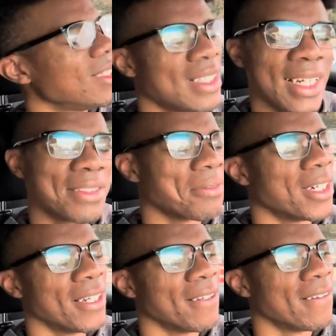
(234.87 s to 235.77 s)
Guess
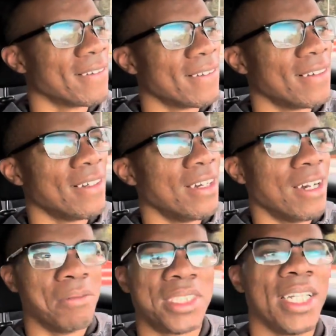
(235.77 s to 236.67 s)
what?
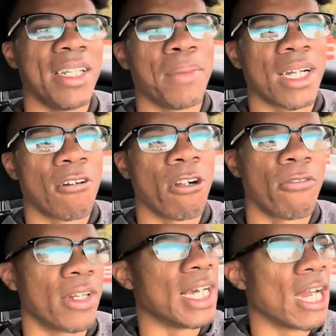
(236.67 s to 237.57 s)
I'm sitting in my car
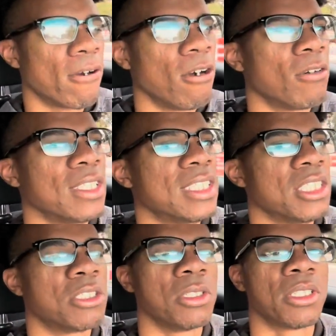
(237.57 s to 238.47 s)
for an hour. I only see
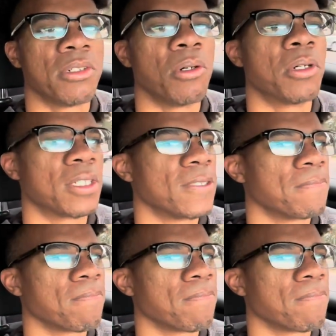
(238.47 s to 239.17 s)
2 to 3 orders.